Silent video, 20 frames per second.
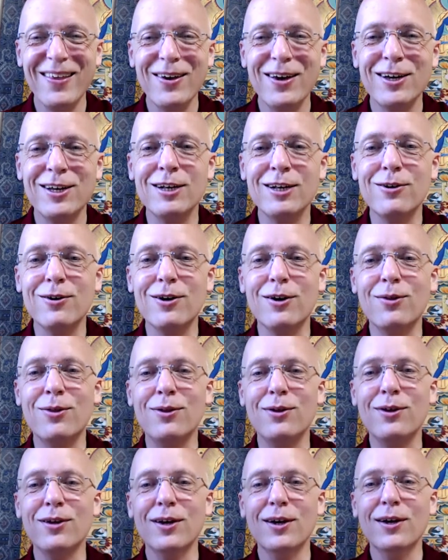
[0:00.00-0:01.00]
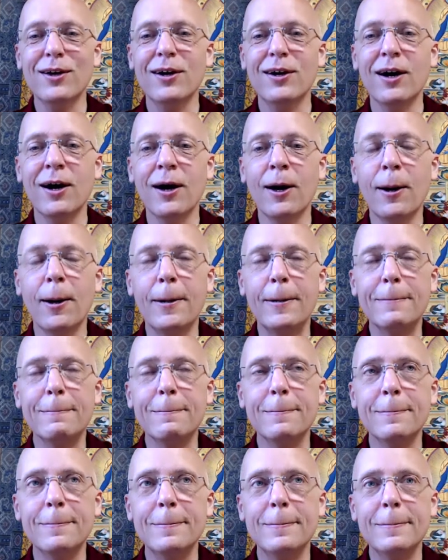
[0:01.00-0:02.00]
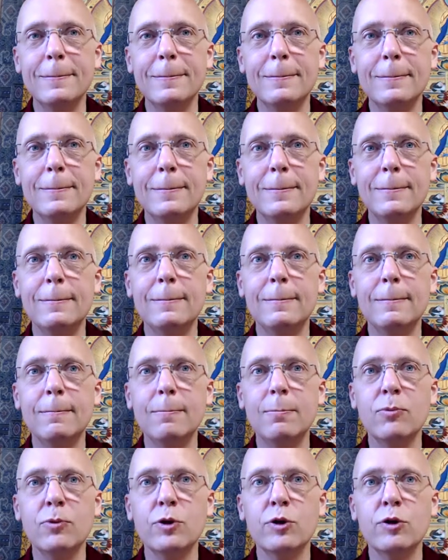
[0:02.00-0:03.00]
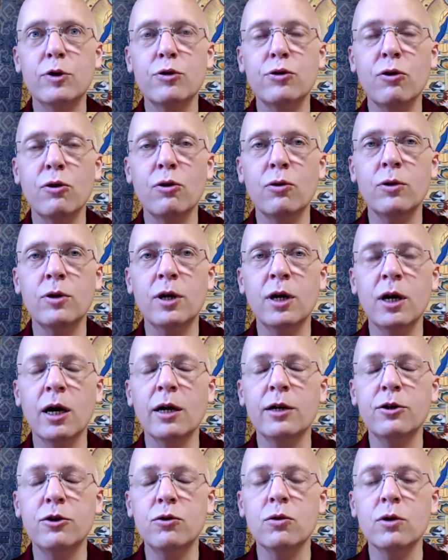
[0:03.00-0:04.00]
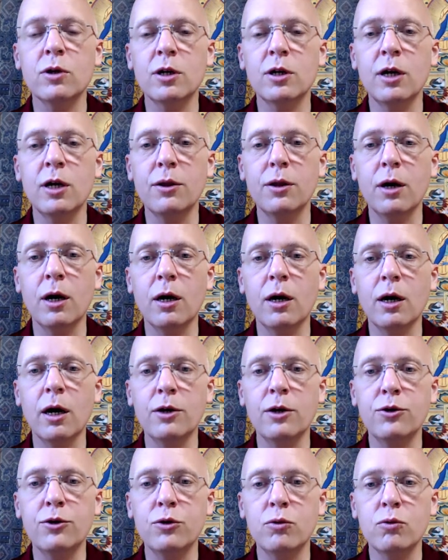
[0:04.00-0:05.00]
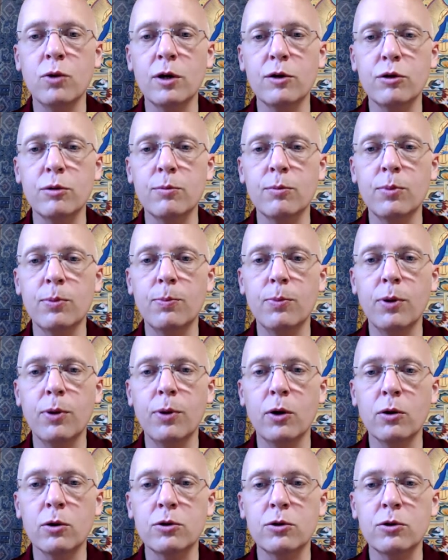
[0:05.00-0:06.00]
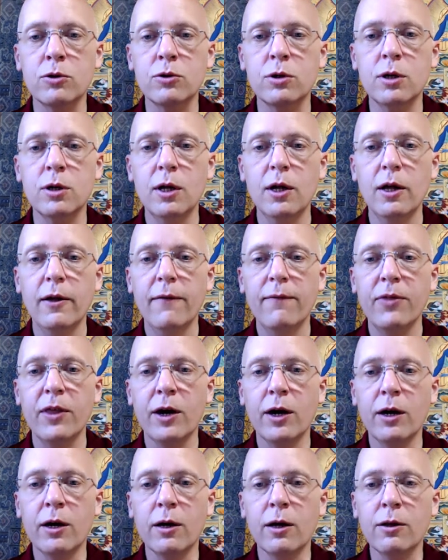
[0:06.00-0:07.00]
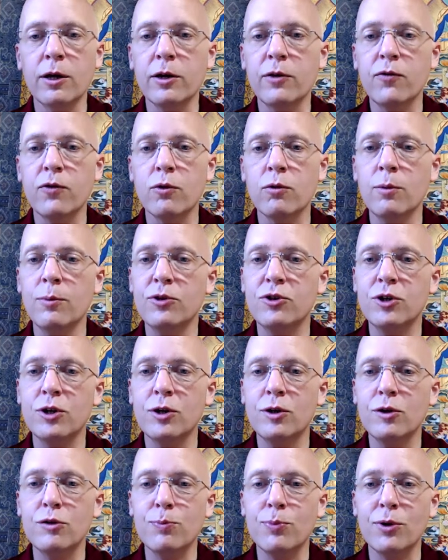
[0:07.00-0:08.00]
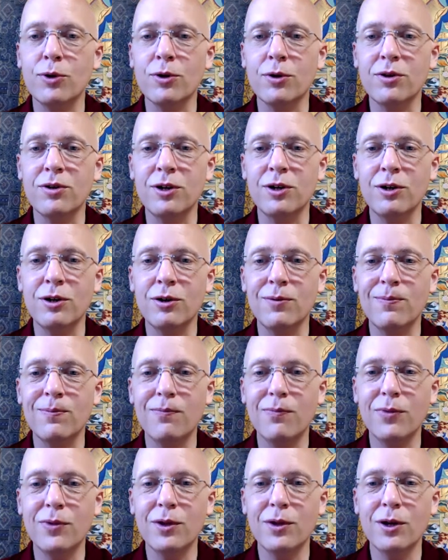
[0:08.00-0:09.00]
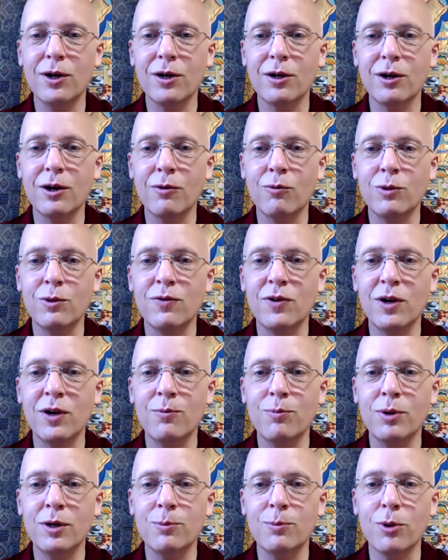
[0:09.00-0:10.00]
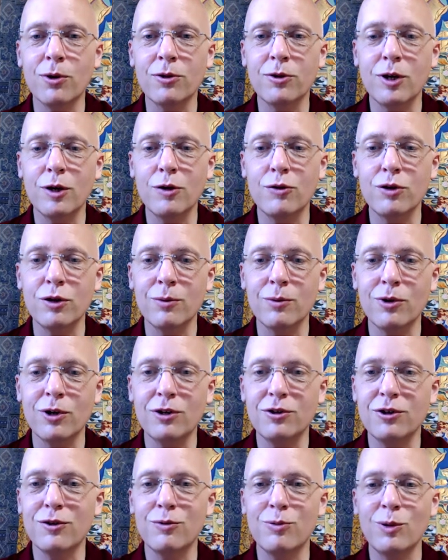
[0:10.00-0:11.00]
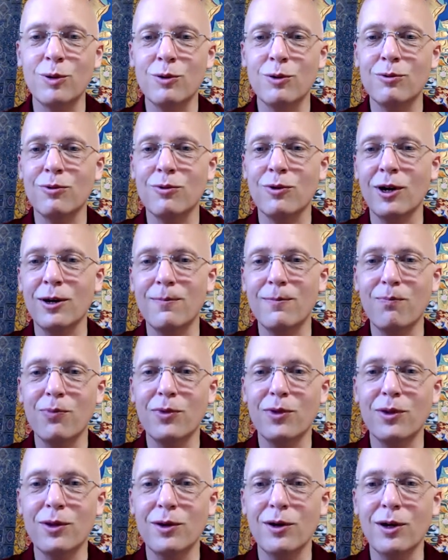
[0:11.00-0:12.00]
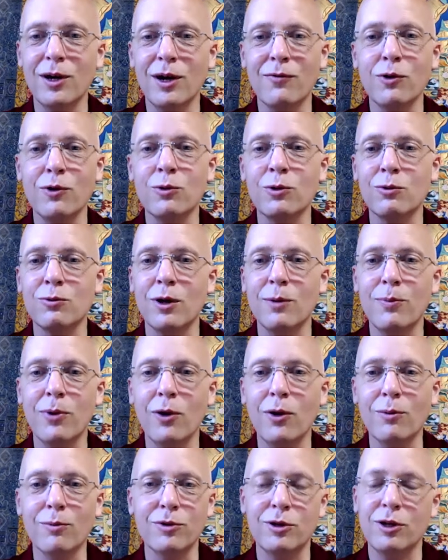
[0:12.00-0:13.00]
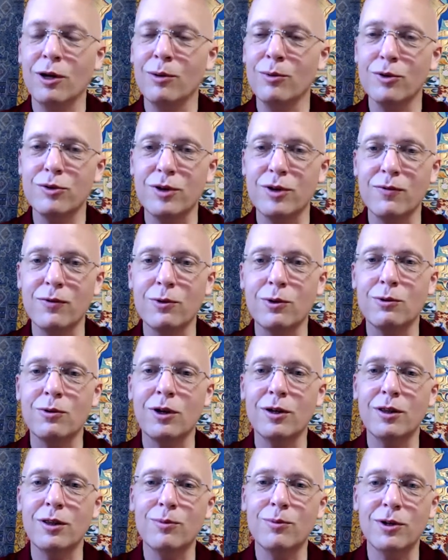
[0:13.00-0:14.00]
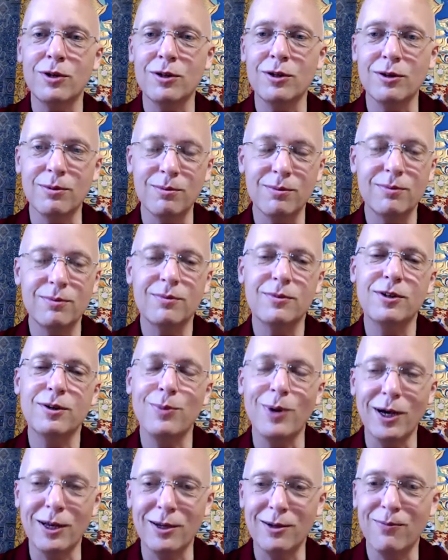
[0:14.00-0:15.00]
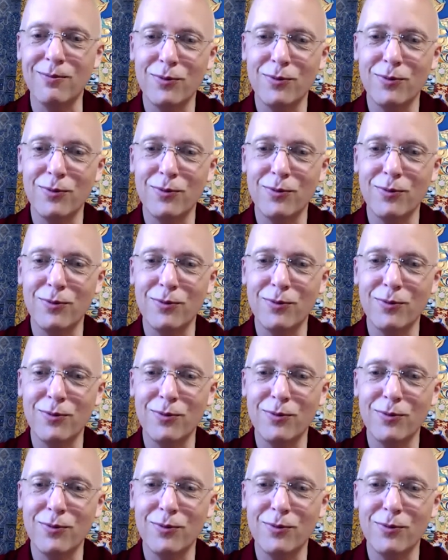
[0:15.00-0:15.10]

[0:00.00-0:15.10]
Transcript: At any rate, the um, so yeah, I do it, and I I do write some poetry. Uh, like for Rinpoche's birthday, uh, uh when we've had big birthday celebrations, we would write everyone would write poems, and almost everyone would write them in Tibetan.